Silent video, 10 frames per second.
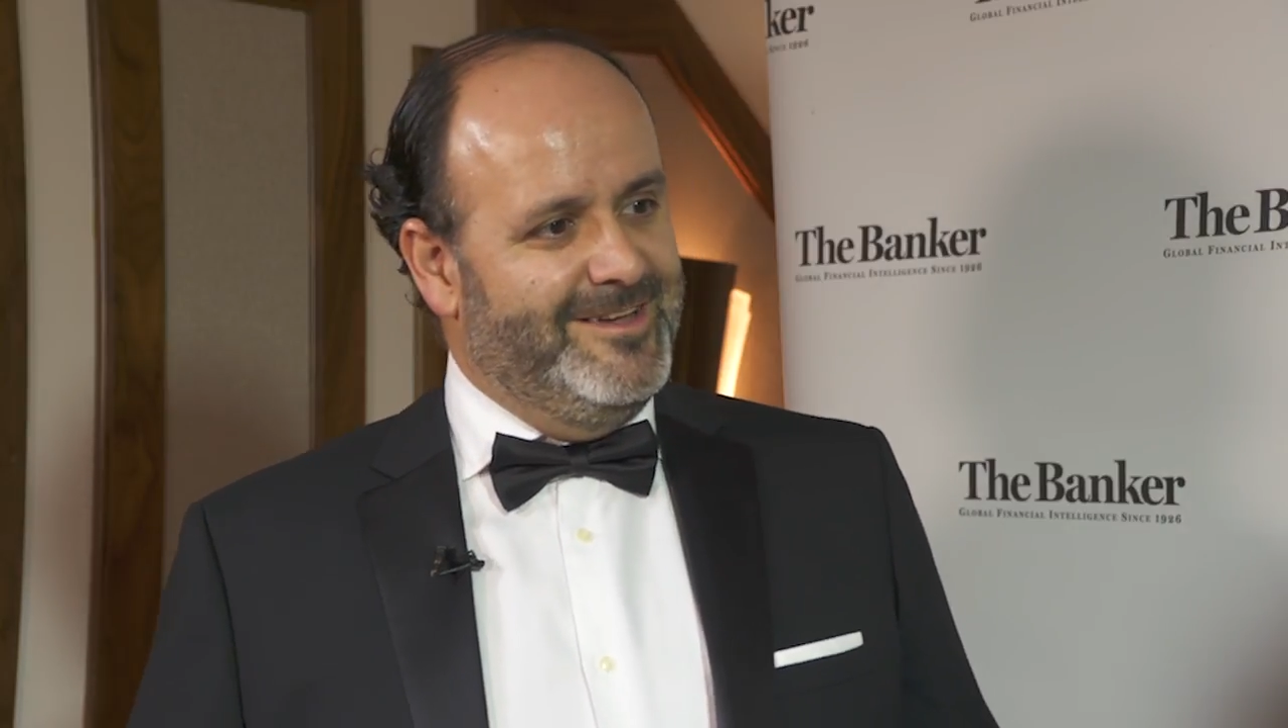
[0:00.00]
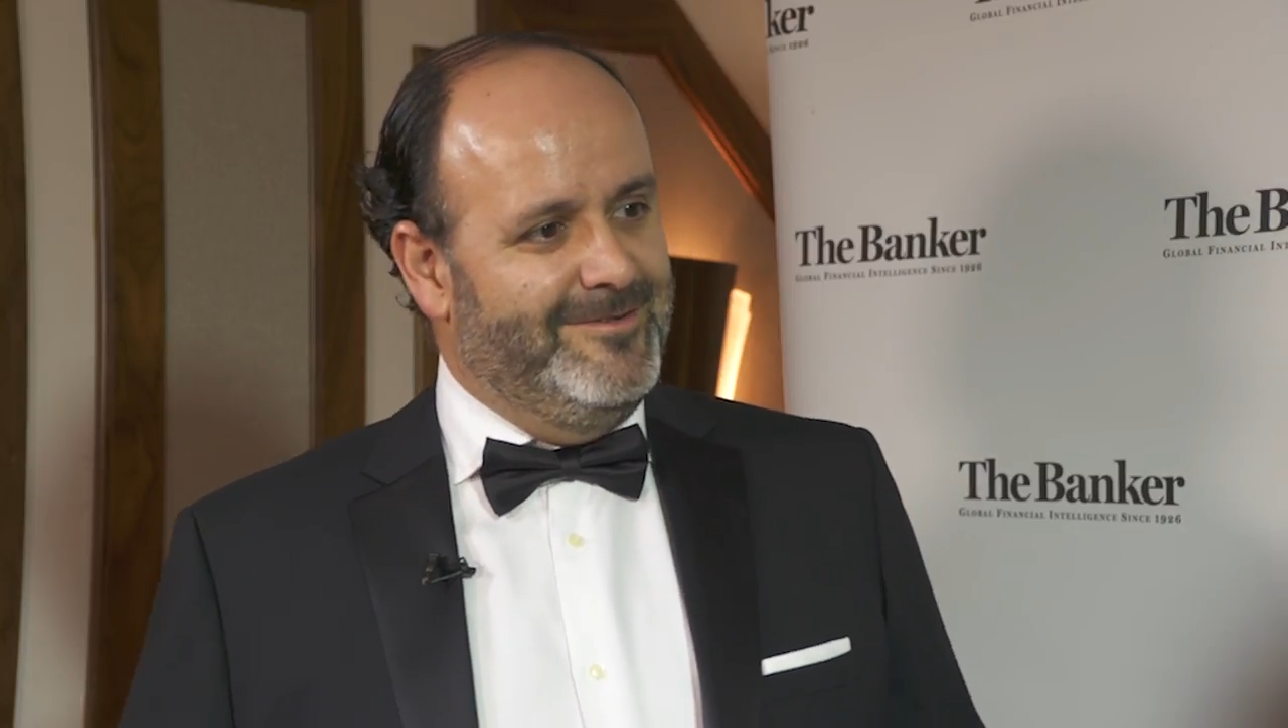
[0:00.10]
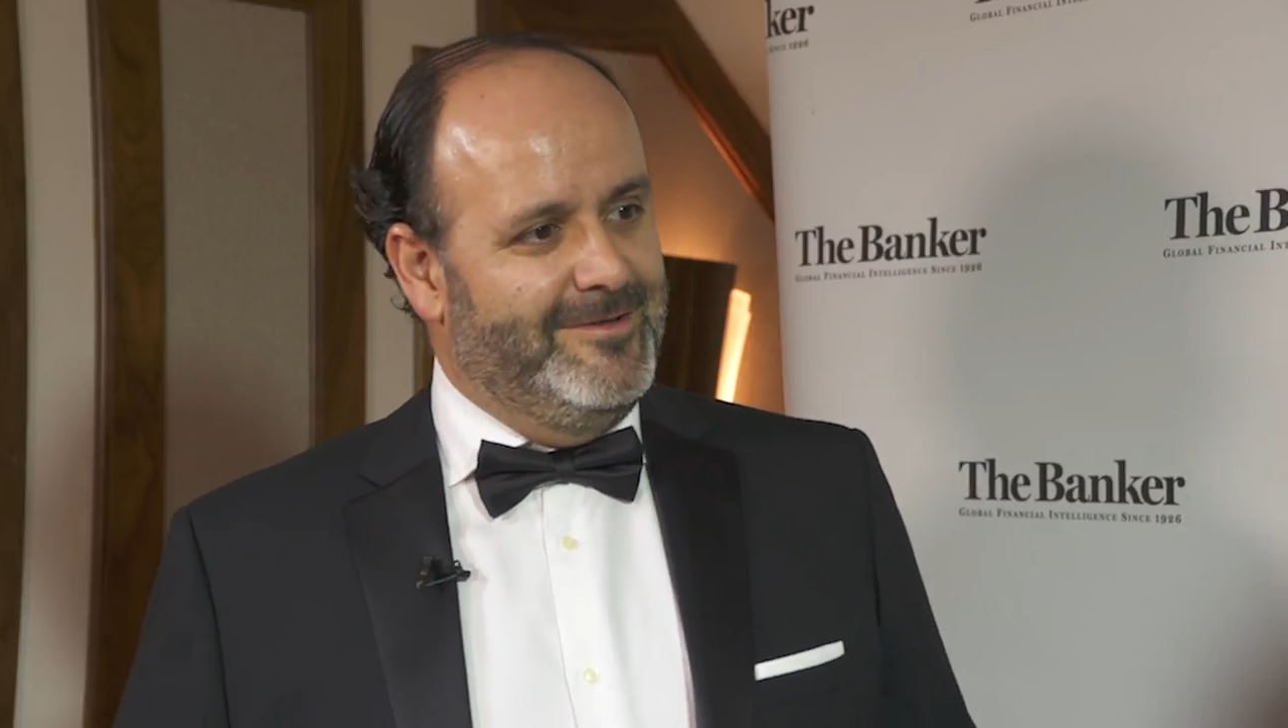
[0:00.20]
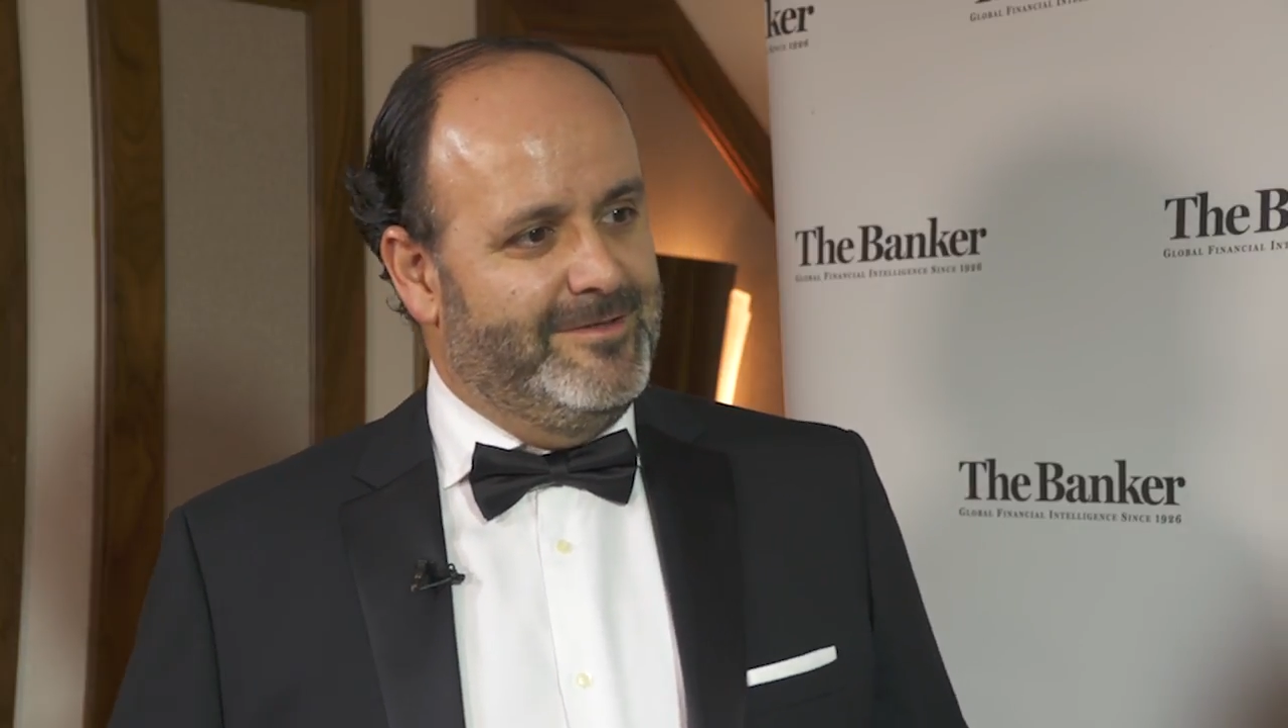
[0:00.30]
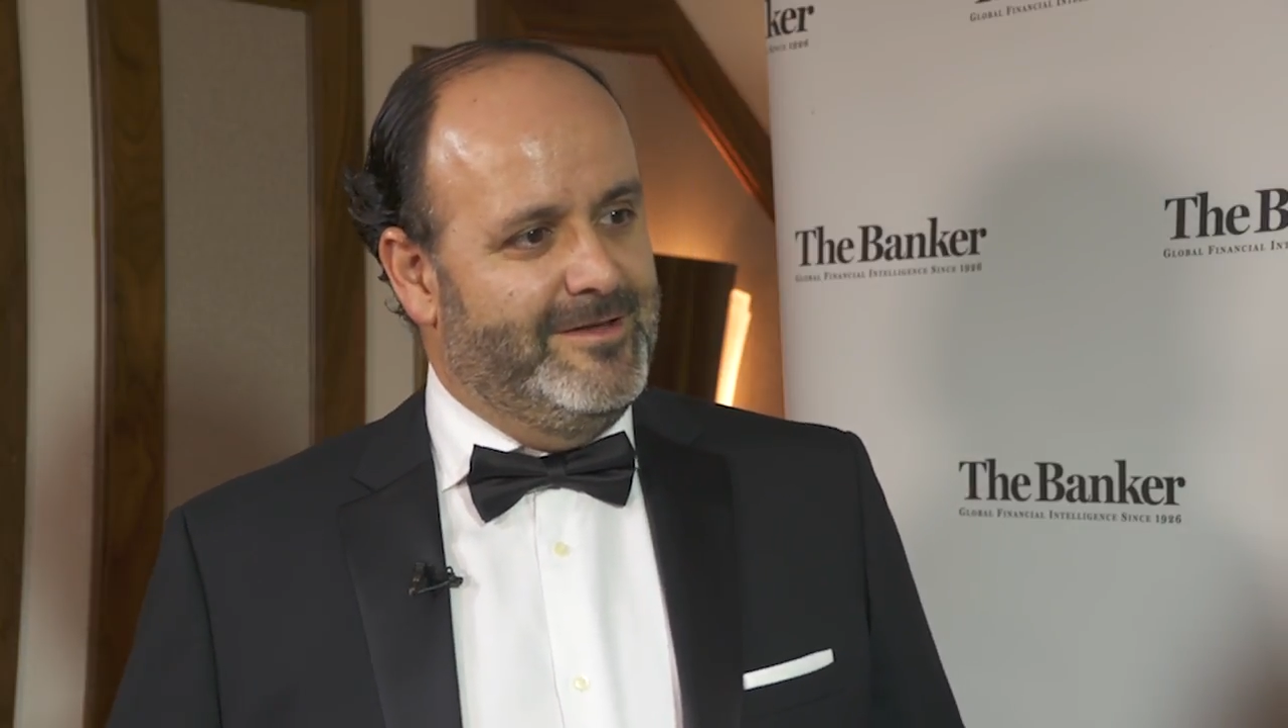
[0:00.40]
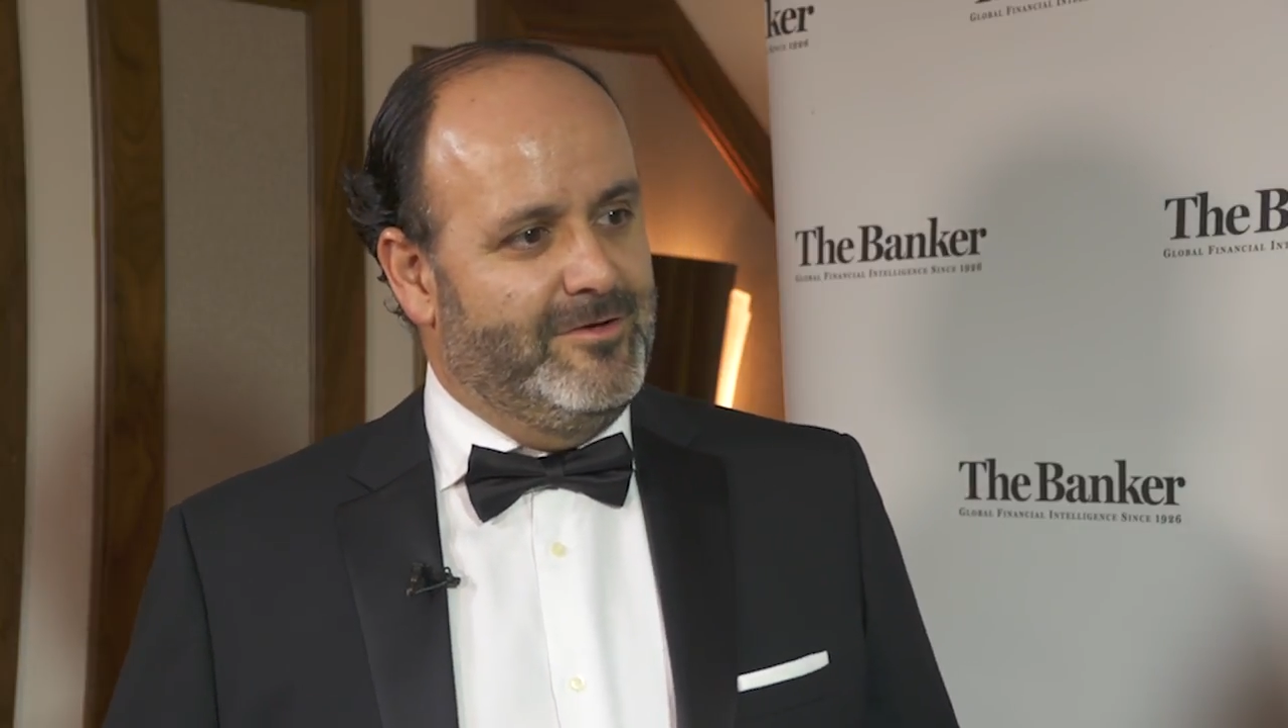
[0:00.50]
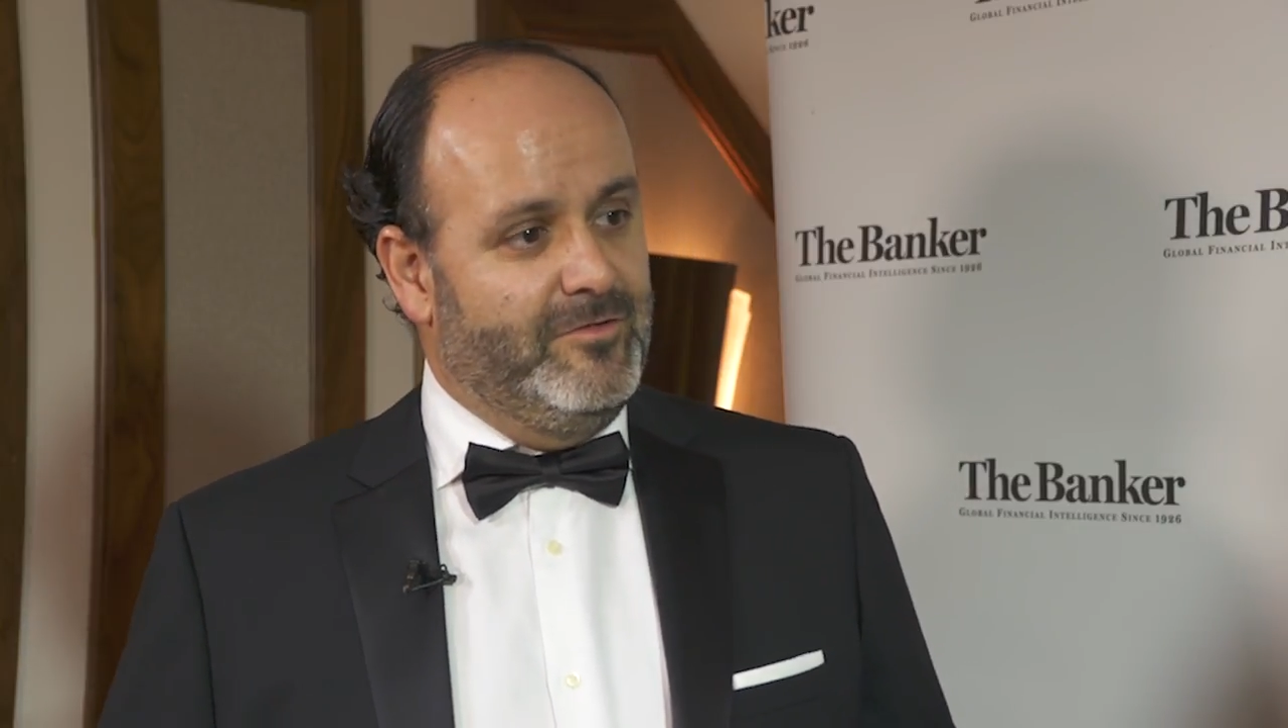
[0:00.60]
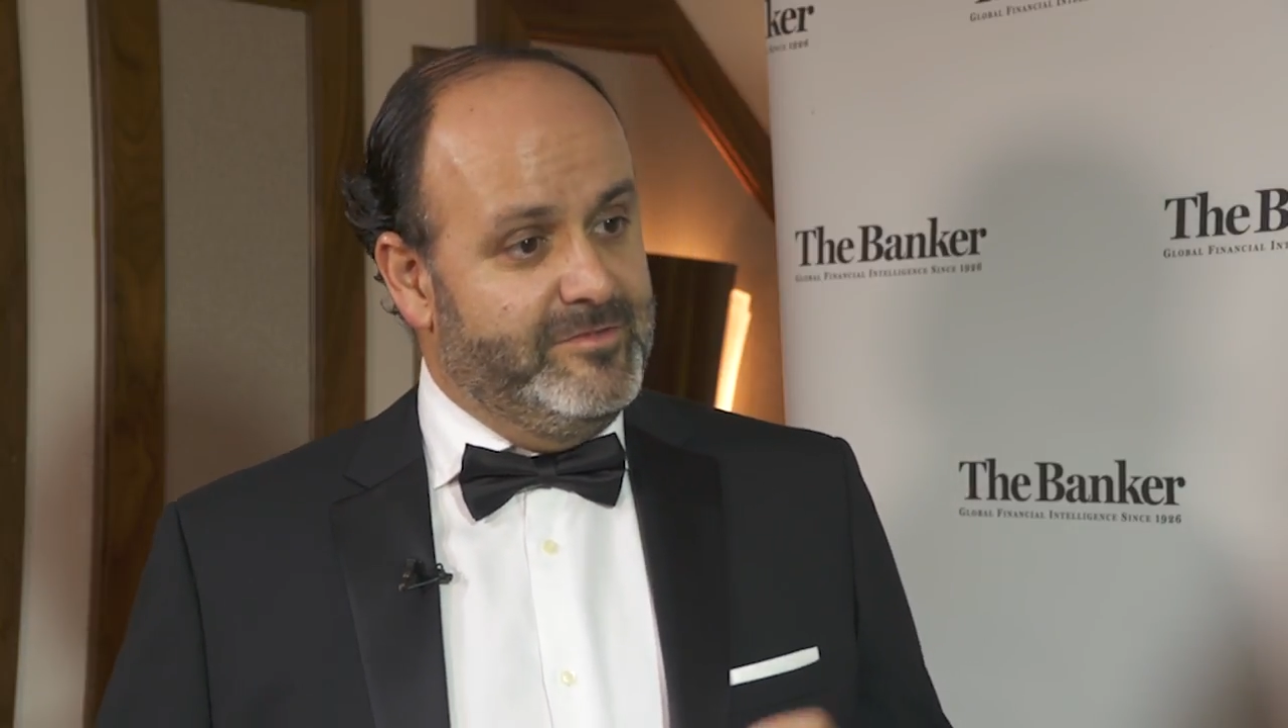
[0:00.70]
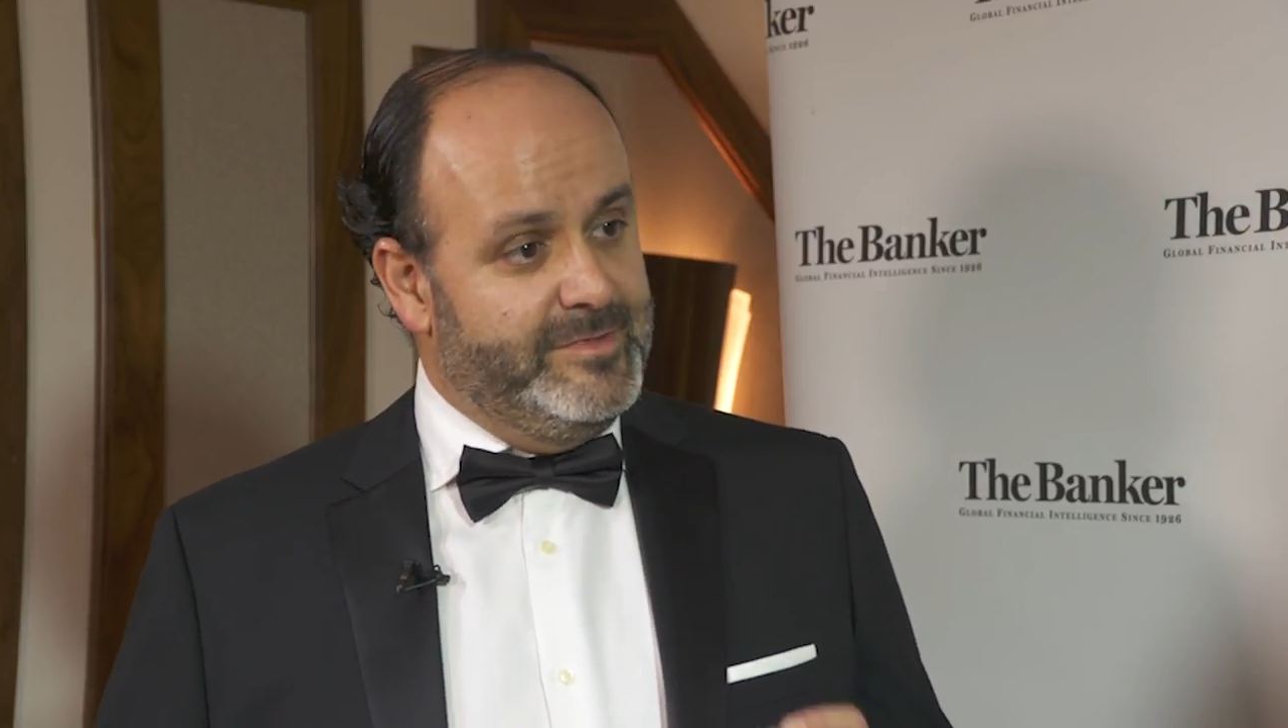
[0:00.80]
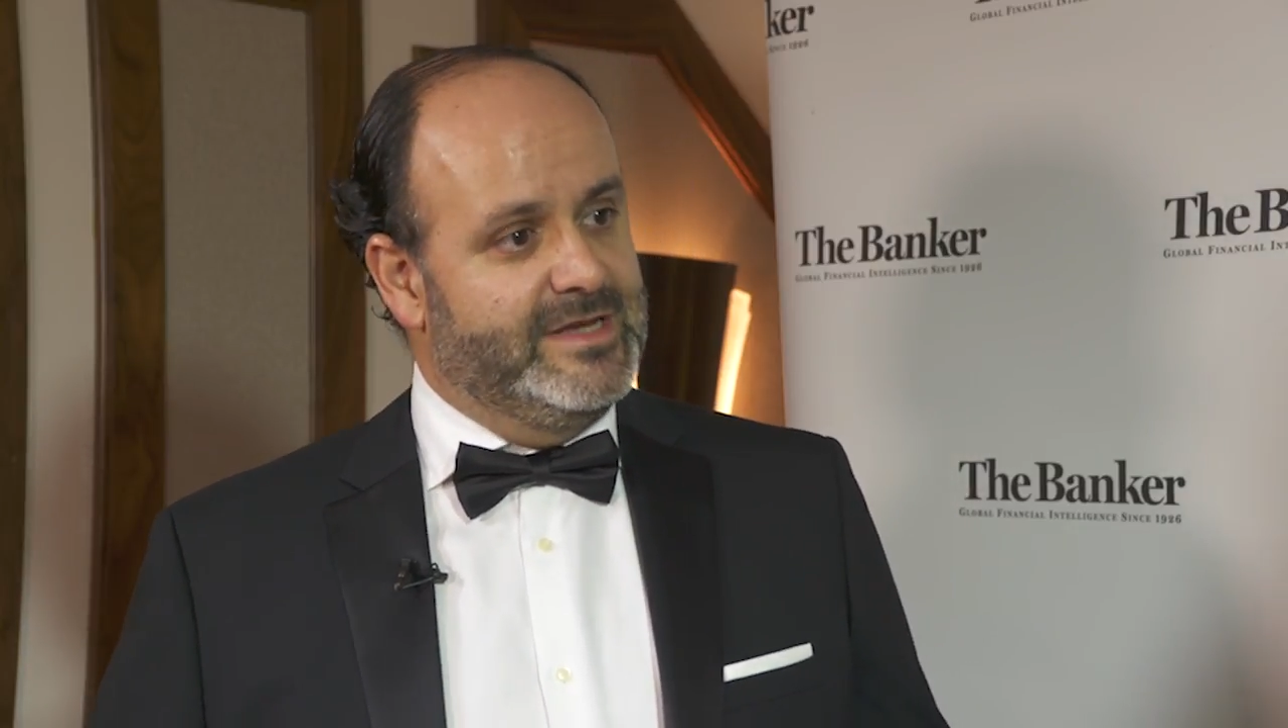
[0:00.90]
with the uh,
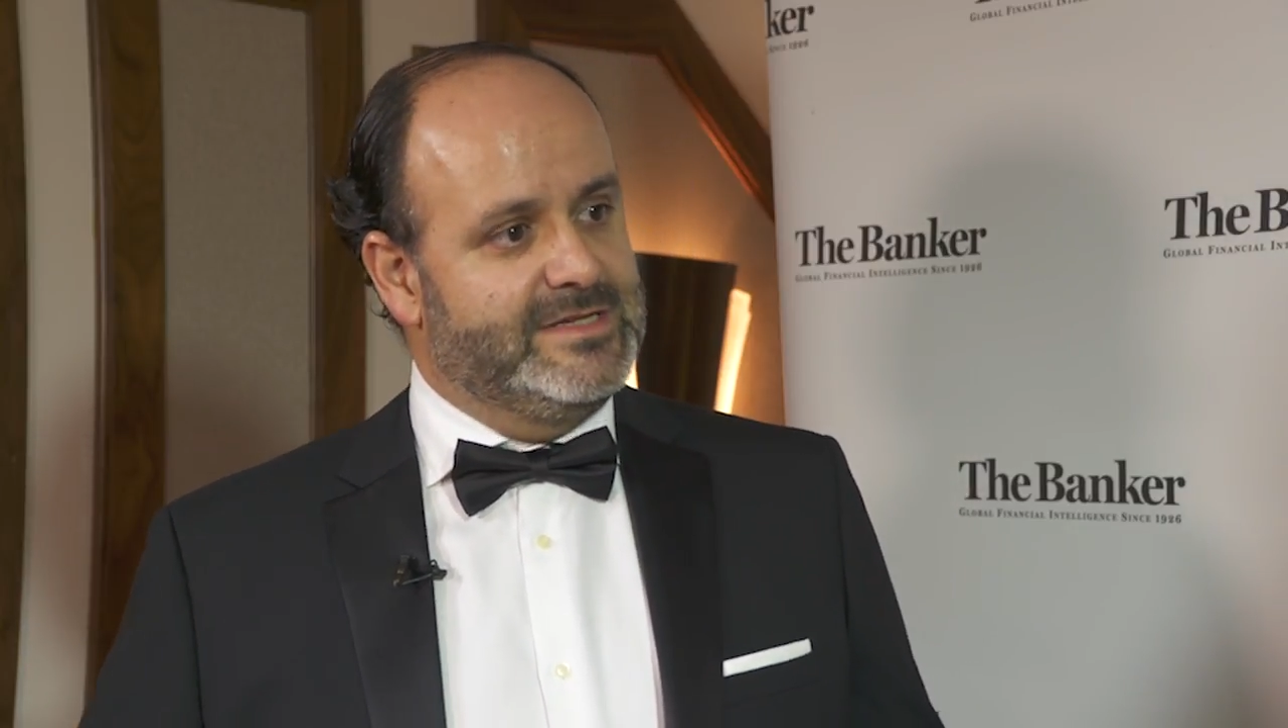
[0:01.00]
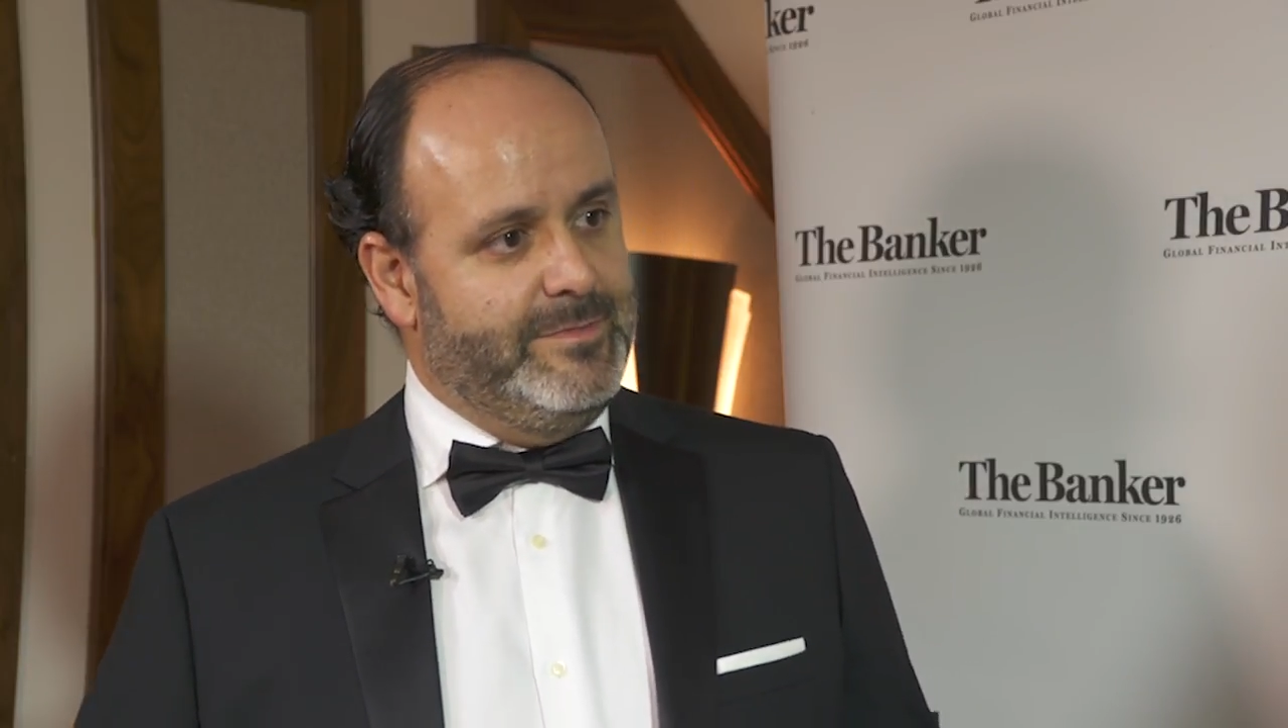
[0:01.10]
government and